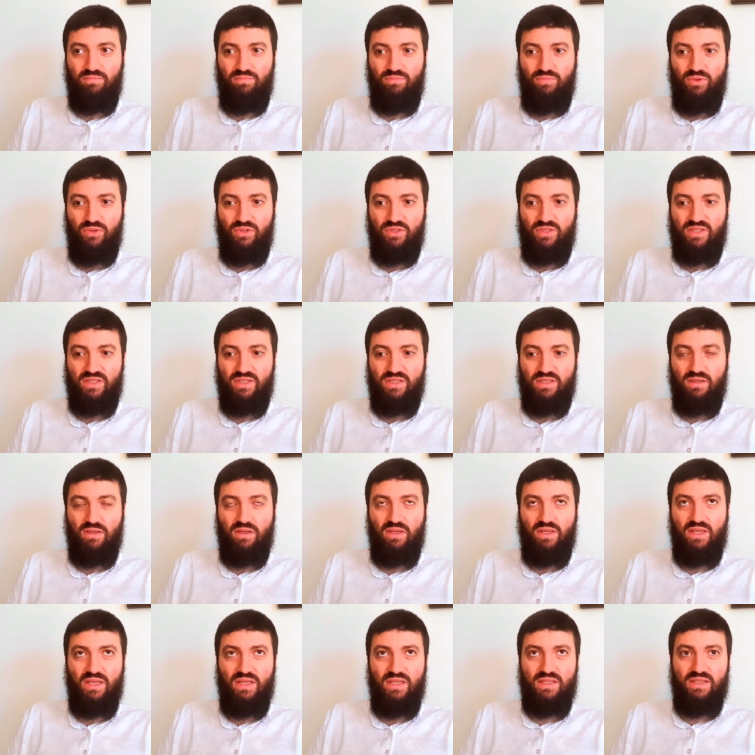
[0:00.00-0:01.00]
puts
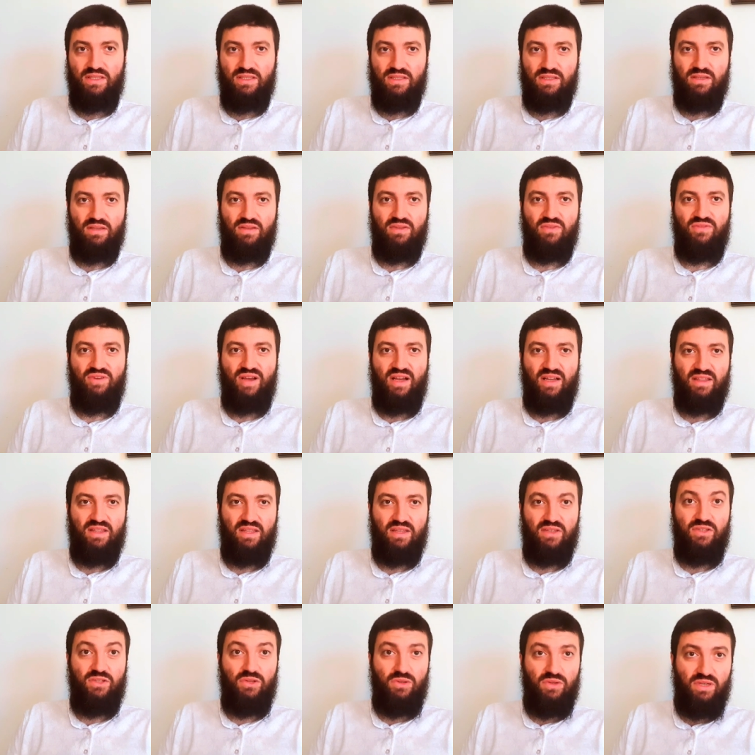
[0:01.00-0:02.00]
uh, insists on the fact
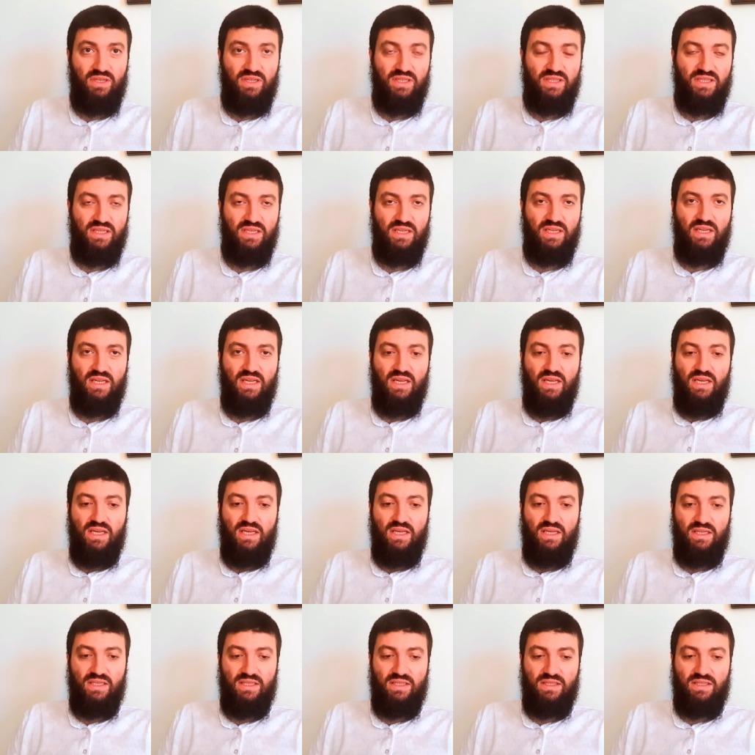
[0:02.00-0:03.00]
that unity
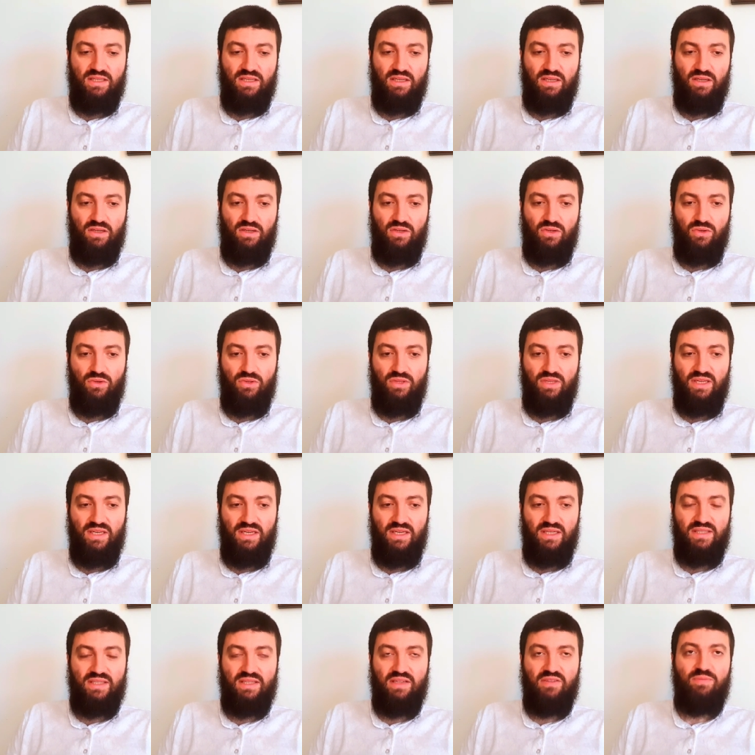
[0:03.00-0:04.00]
is good in
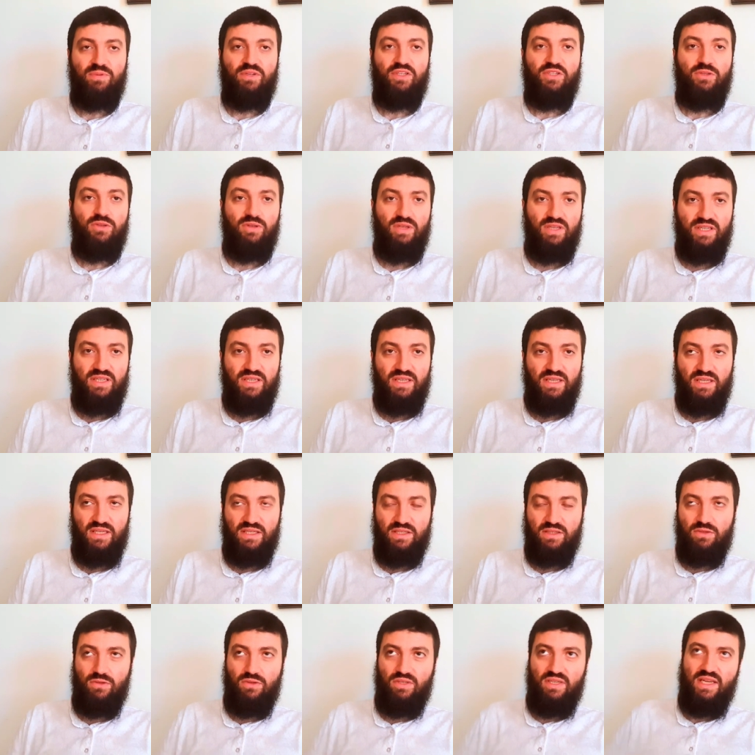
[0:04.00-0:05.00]
itself but unity
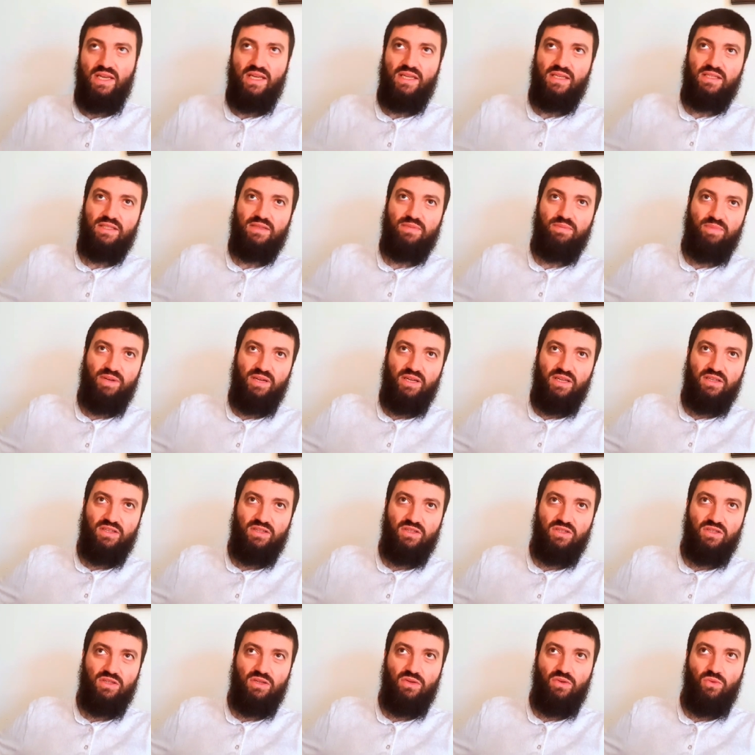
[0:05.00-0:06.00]
is good yes
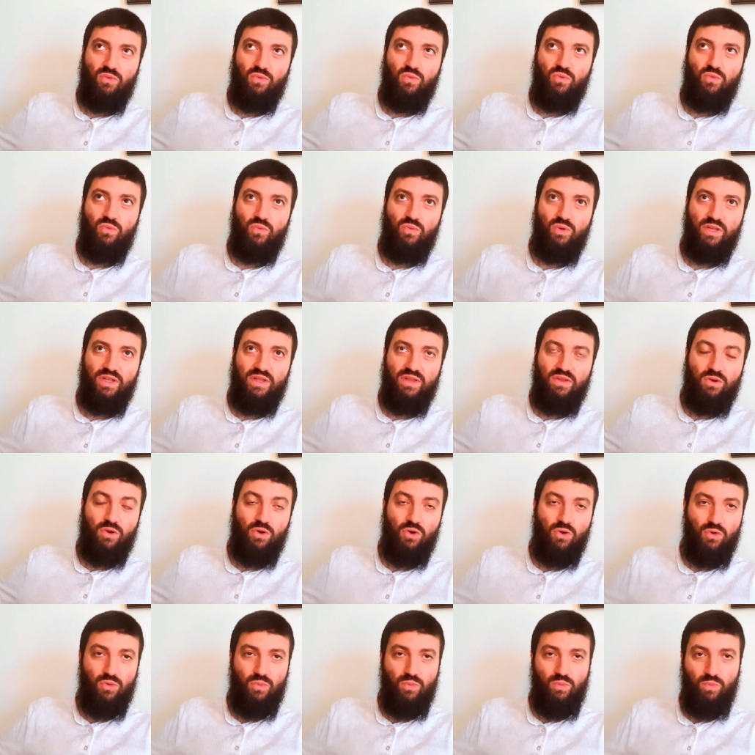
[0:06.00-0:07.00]
but with
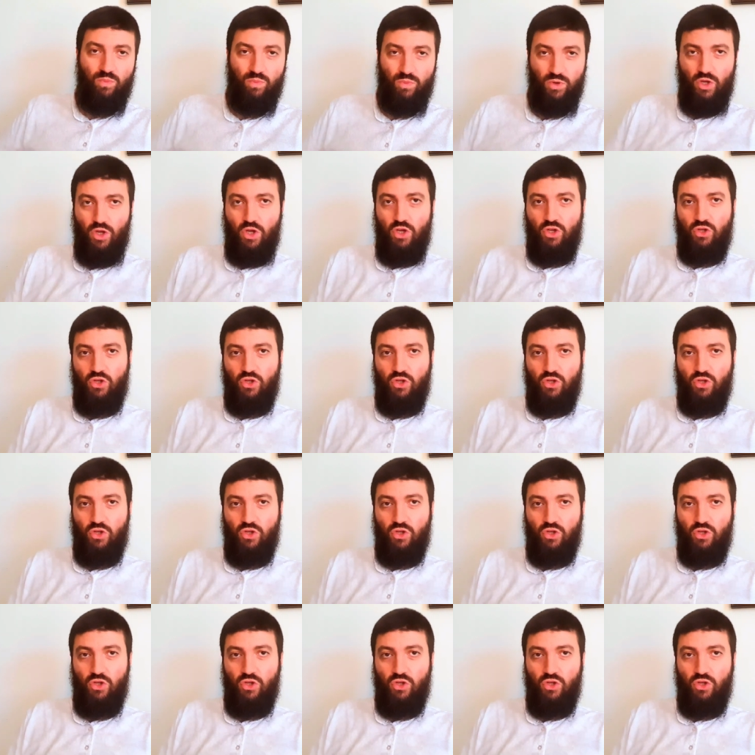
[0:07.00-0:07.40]
whom